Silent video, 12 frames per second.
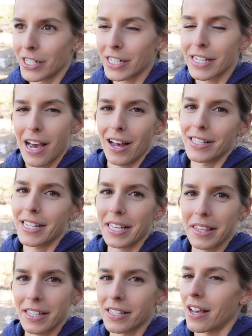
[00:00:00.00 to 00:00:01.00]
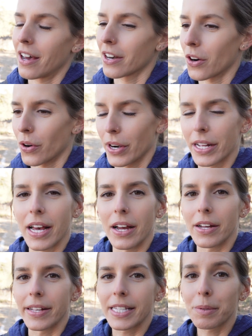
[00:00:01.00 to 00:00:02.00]
just not seeing the sun or
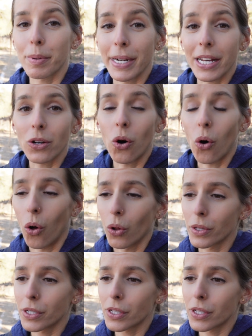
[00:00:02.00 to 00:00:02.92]
it's pretty cold.